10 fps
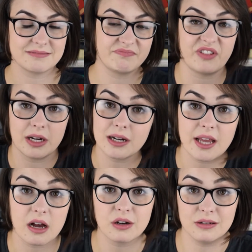frankly,
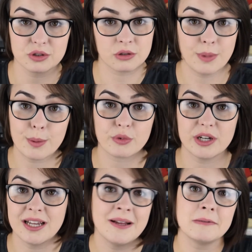our cultural
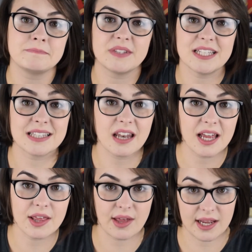memory isn't
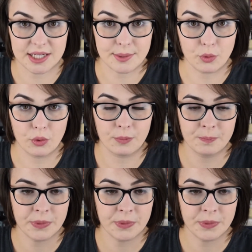like that anymore.